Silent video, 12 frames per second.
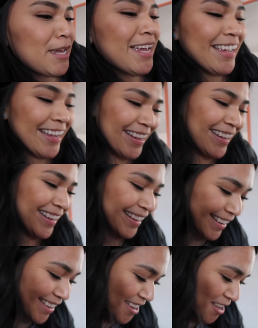
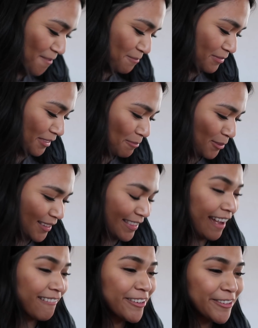but
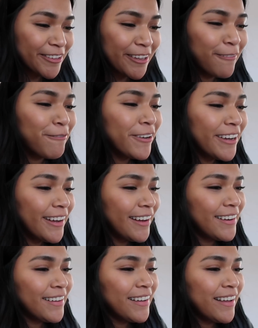that was really fun.